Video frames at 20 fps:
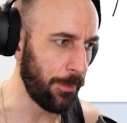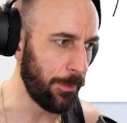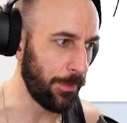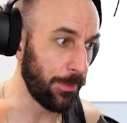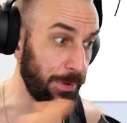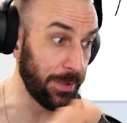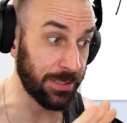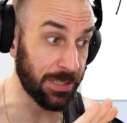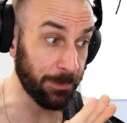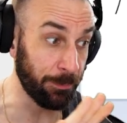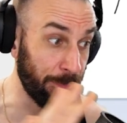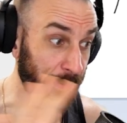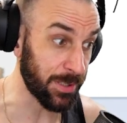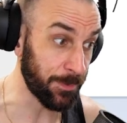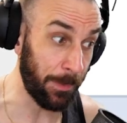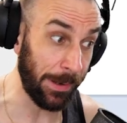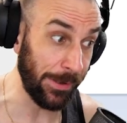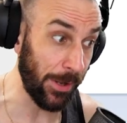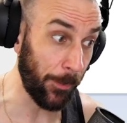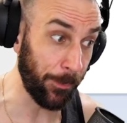This is this
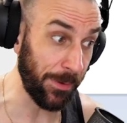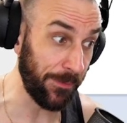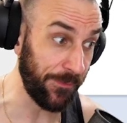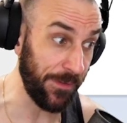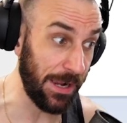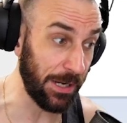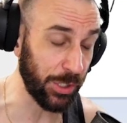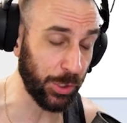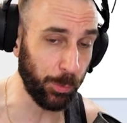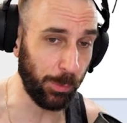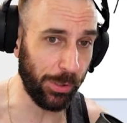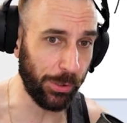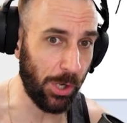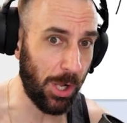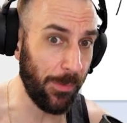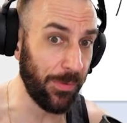might not be factual at all.